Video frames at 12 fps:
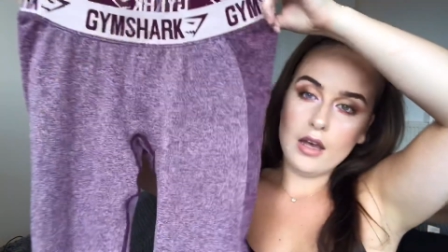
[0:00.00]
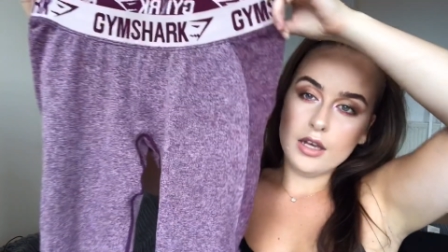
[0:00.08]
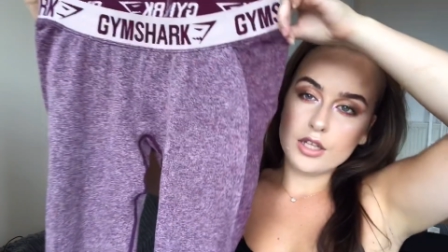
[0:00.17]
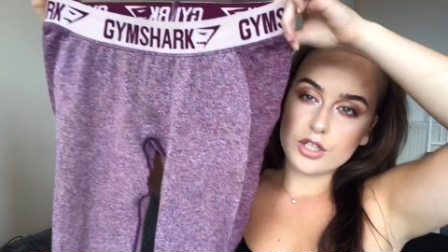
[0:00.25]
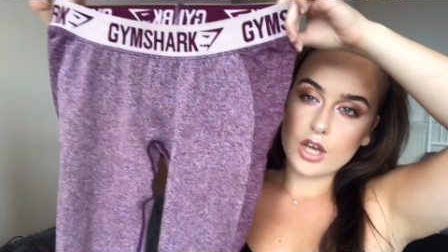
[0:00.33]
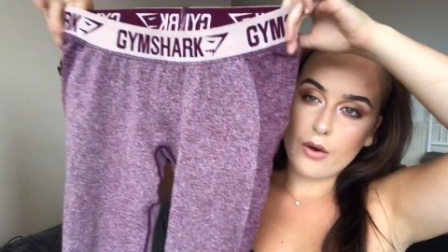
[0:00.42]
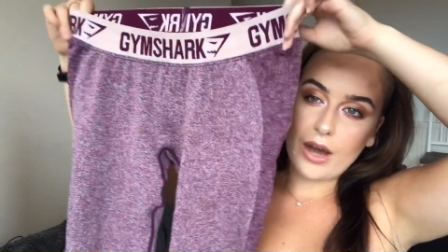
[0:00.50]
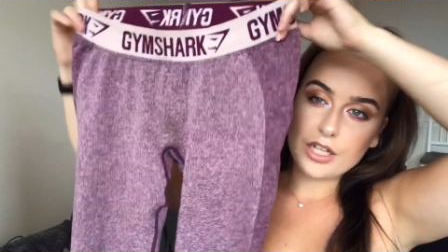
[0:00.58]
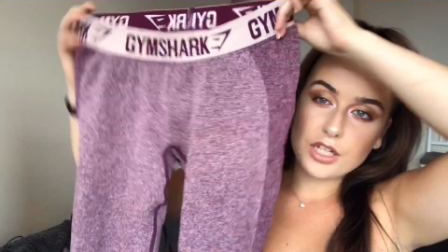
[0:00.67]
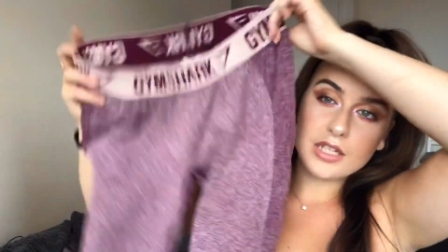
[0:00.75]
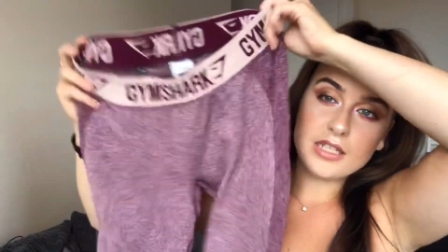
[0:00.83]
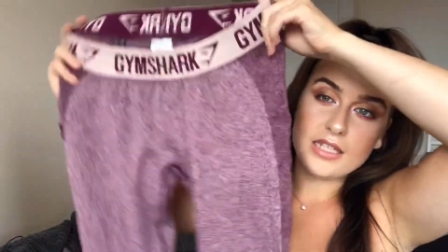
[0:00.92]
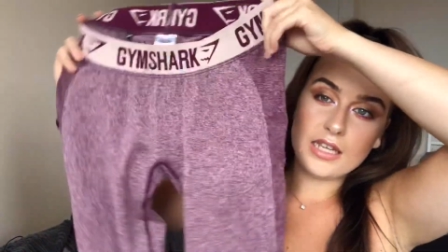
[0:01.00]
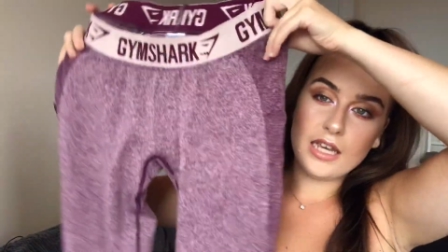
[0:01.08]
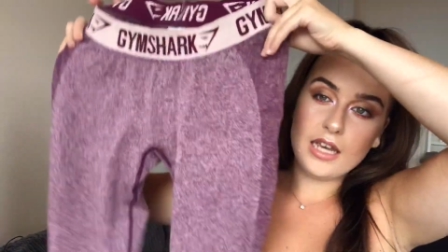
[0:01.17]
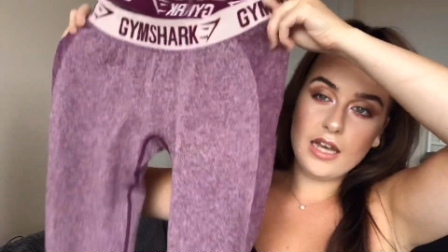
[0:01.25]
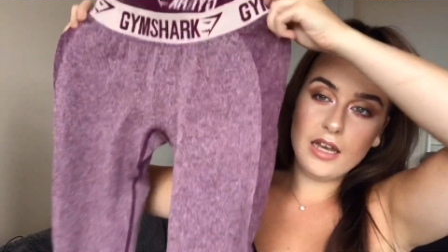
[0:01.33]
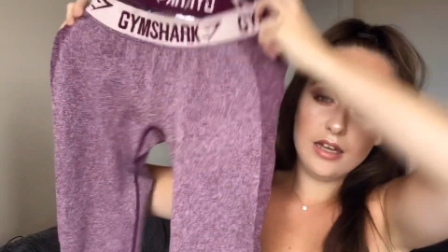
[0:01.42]
So as you can
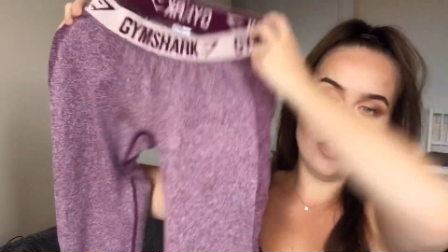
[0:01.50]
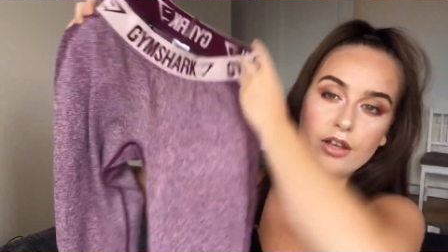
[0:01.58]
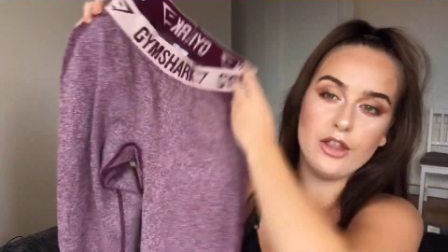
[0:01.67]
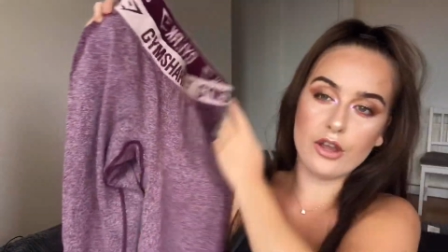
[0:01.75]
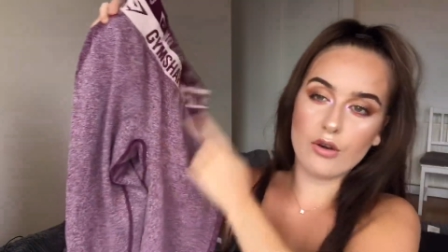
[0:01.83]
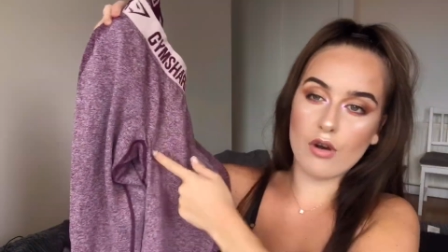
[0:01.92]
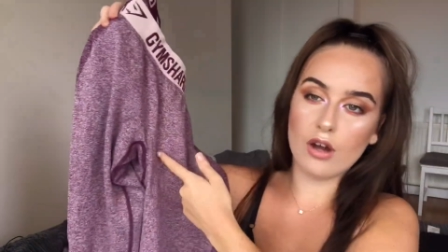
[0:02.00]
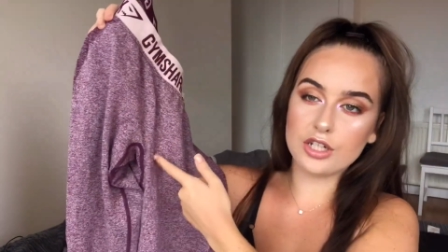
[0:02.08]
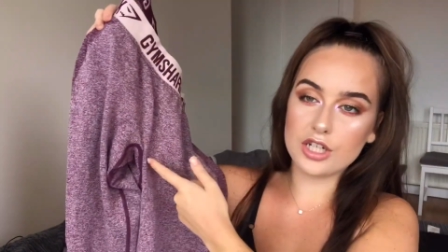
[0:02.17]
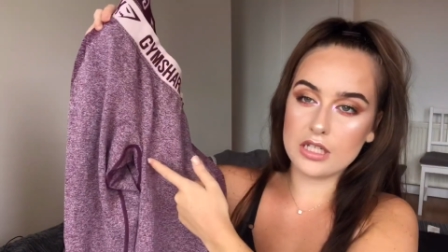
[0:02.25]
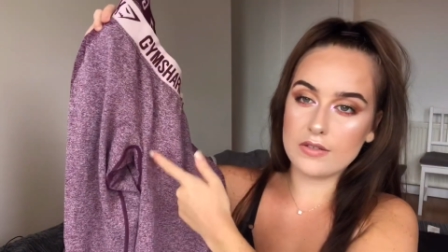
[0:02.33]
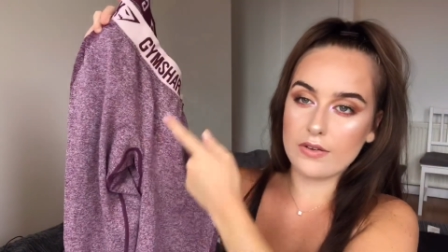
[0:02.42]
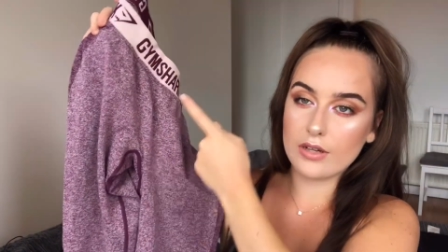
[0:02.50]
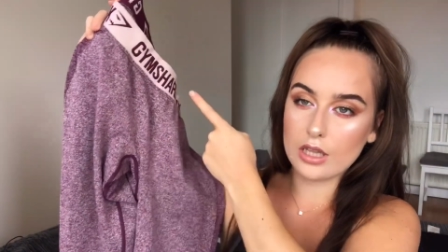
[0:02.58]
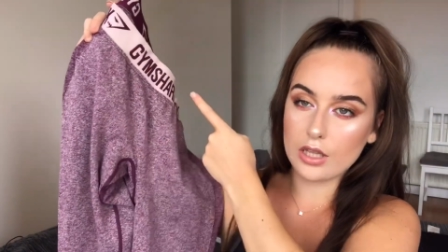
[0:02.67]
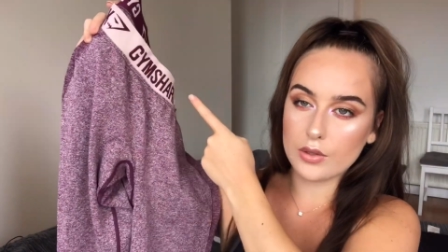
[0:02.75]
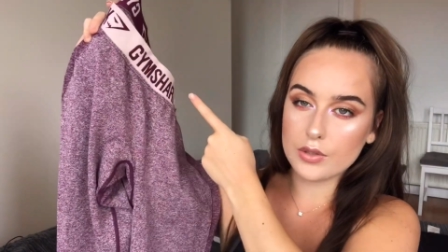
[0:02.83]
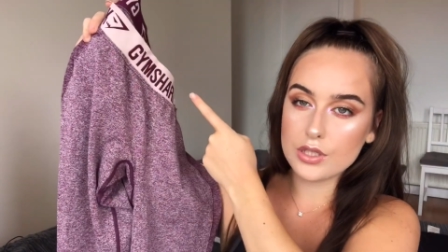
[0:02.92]
see, the crotch is very
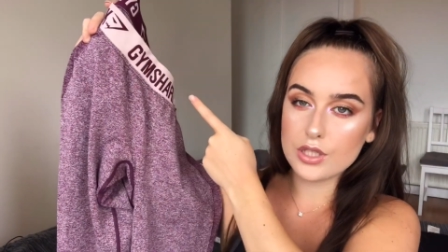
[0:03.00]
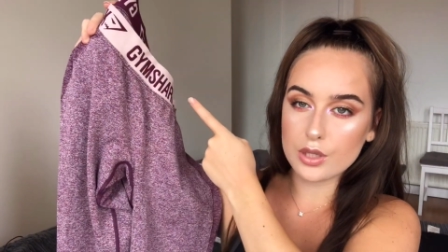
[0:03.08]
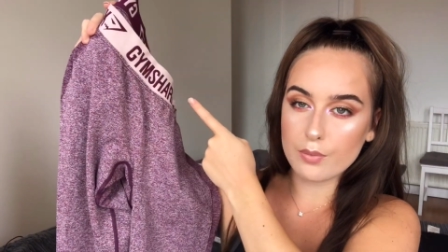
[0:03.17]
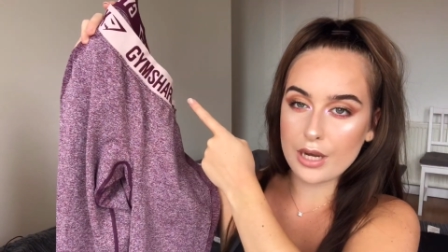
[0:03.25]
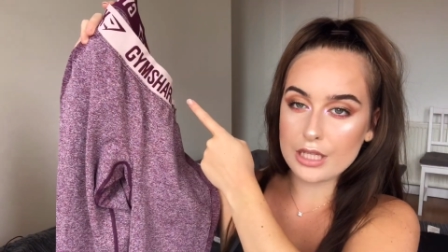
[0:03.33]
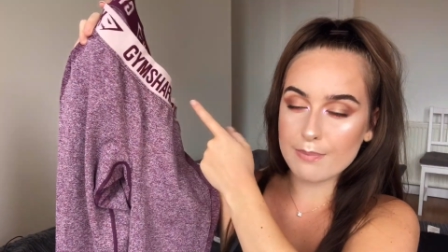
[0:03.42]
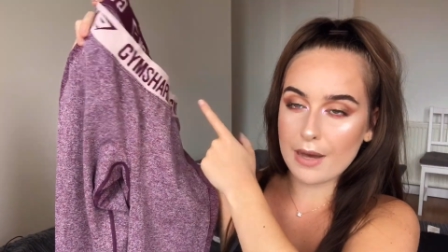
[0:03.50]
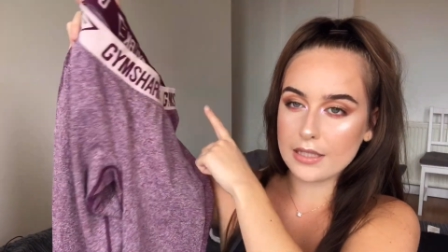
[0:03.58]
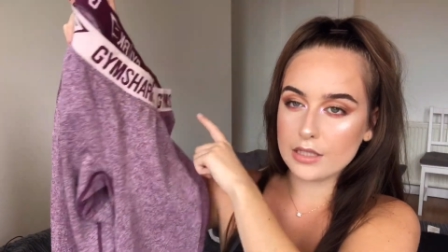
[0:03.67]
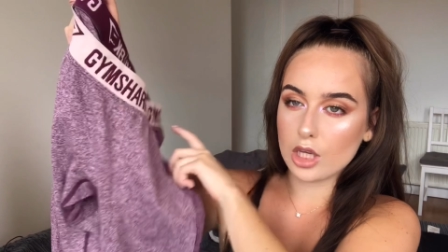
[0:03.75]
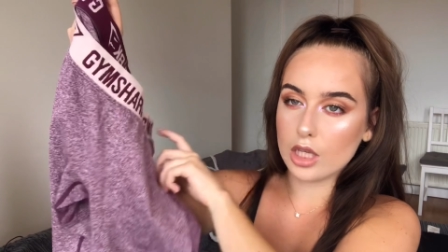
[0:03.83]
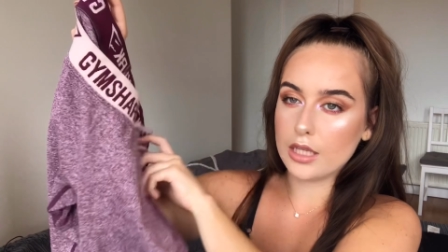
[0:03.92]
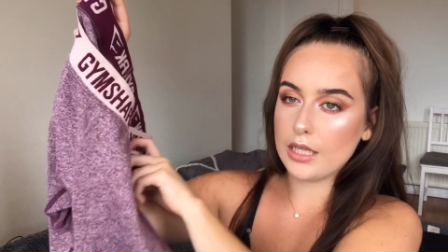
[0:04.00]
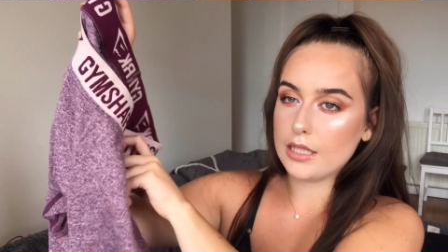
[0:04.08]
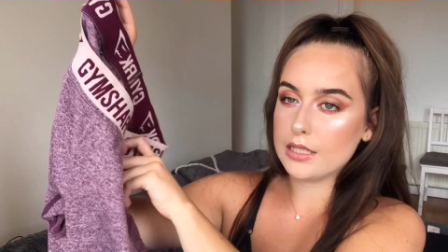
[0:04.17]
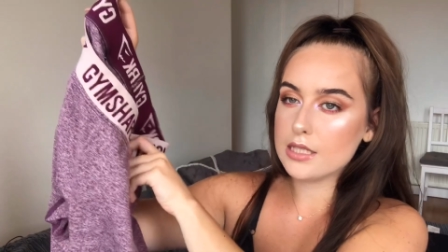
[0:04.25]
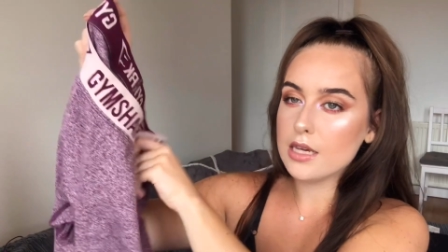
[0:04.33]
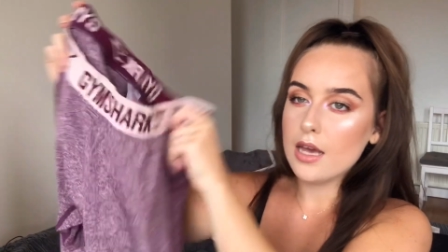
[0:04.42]
close to the waistband on
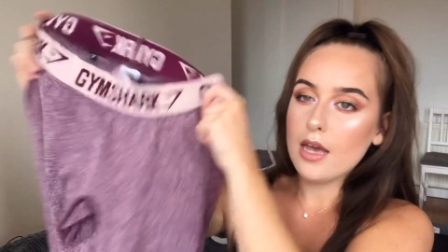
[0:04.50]
these.